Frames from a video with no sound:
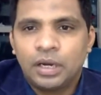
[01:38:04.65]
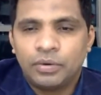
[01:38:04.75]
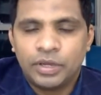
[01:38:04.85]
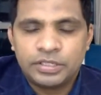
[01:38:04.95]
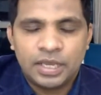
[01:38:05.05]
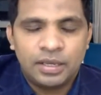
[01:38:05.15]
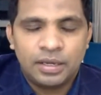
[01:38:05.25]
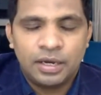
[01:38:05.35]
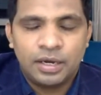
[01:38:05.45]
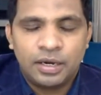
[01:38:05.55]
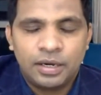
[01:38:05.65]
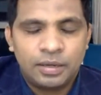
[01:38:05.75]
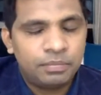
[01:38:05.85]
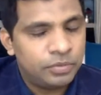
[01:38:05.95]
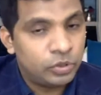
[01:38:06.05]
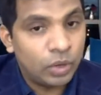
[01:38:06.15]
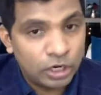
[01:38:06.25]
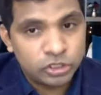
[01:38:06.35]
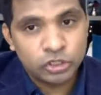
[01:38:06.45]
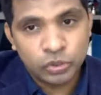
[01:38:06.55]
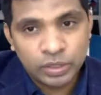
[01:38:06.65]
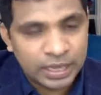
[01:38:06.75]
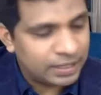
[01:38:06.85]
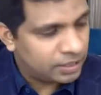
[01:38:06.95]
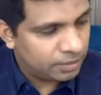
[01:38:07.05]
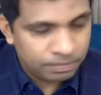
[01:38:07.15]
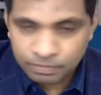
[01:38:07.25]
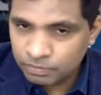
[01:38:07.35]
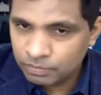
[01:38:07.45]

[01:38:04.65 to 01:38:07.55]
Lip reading: How do I say? You also should get a